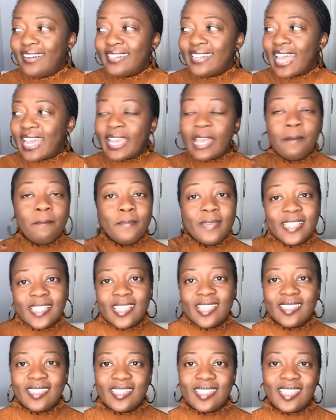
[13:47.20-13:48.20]
like a
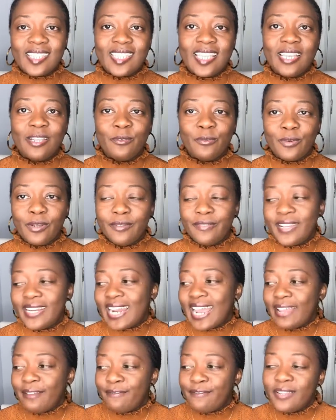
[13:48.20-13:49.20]
misunderstanding with,
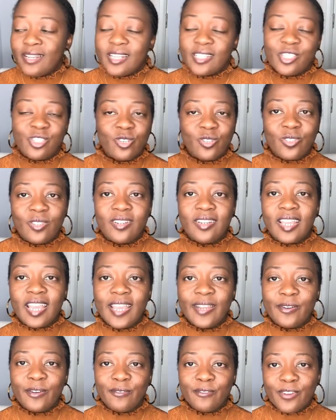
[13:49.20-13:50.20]
and I feel a certain
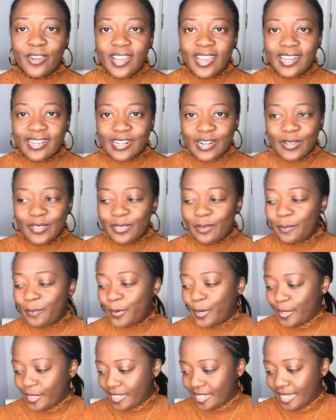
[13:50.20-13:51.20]
kind of way around the
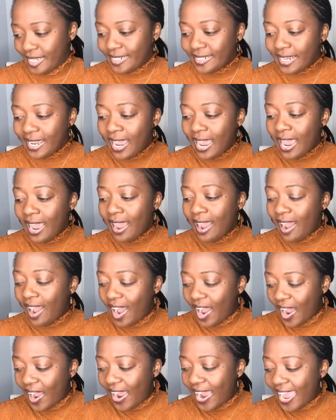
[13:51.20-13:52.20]
person,
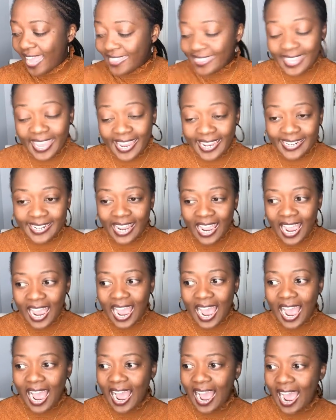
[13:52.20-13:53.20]
and then
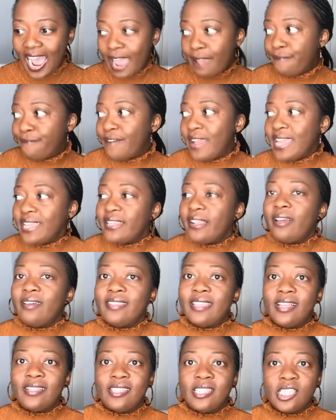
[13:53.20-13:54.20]
I find
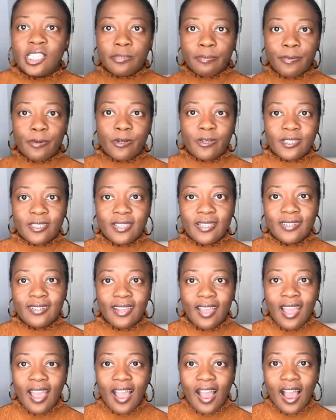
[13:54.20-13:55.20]
out that this person
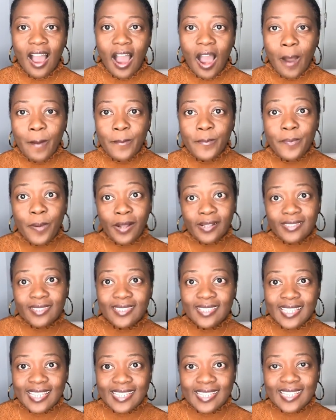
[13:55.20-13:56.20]

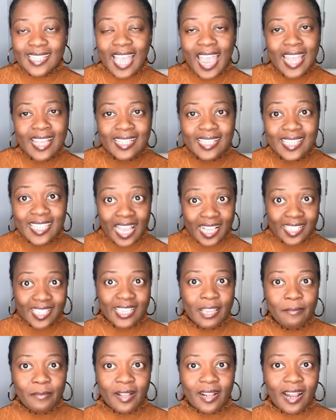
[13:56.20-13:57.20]
bought this exact
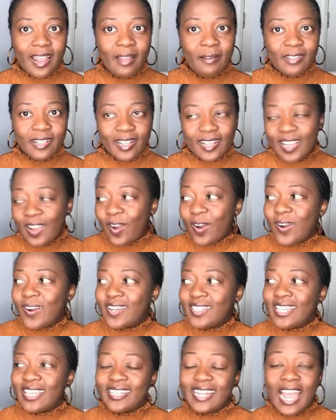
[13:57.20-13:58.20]
same car
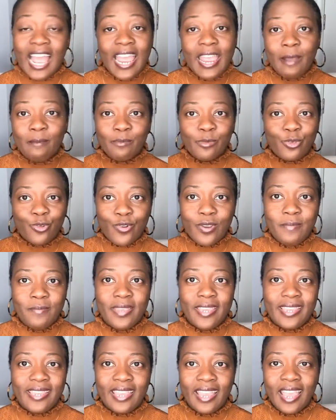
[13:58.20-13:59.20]
that I am
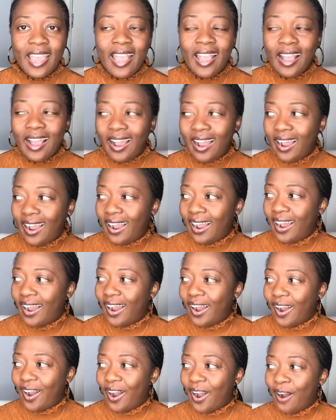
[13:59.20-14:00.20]
dreaming
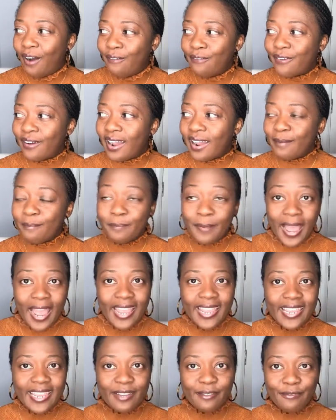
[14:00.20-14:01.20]
of
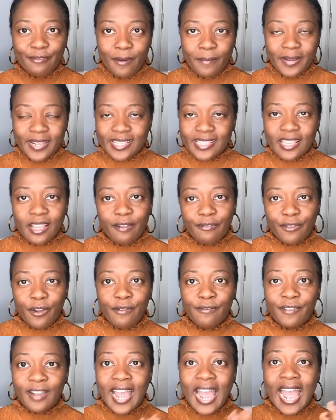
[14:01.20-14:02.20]
buying for myself,
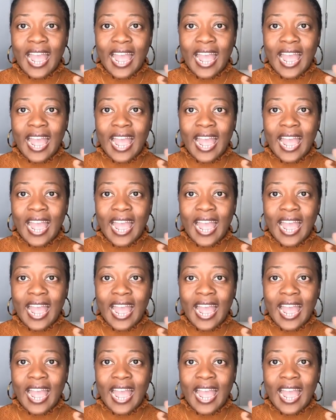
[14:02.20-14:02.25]
of